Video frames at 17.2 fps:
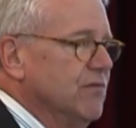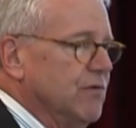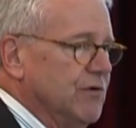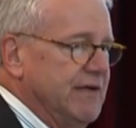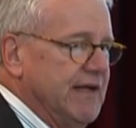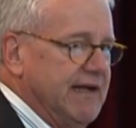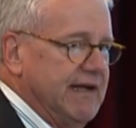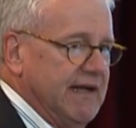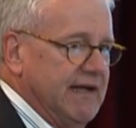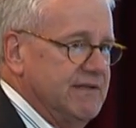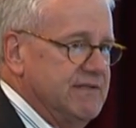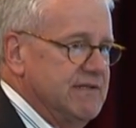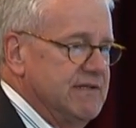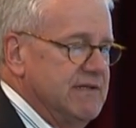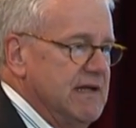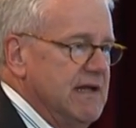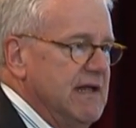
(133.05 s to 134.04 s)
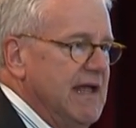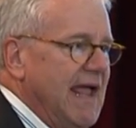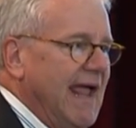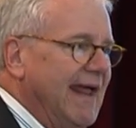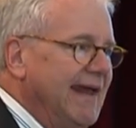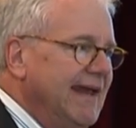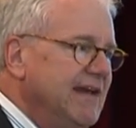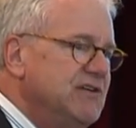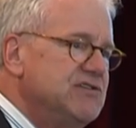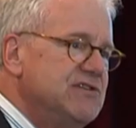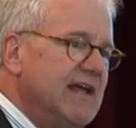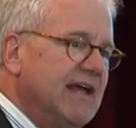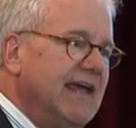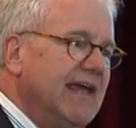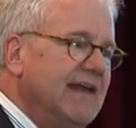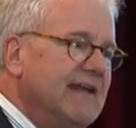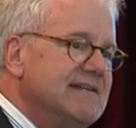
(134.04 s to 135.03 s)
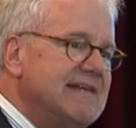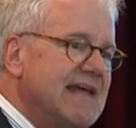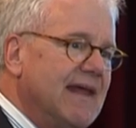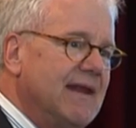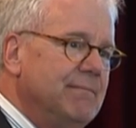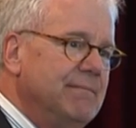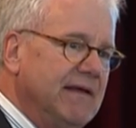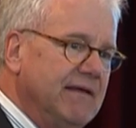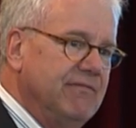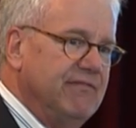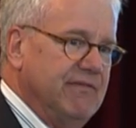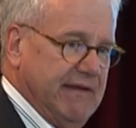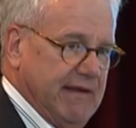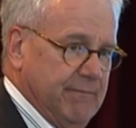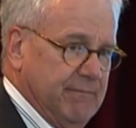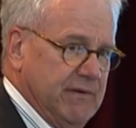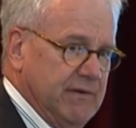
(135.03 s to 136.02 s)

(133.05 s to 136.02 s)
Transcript: four decades. And each decade has had a big theme.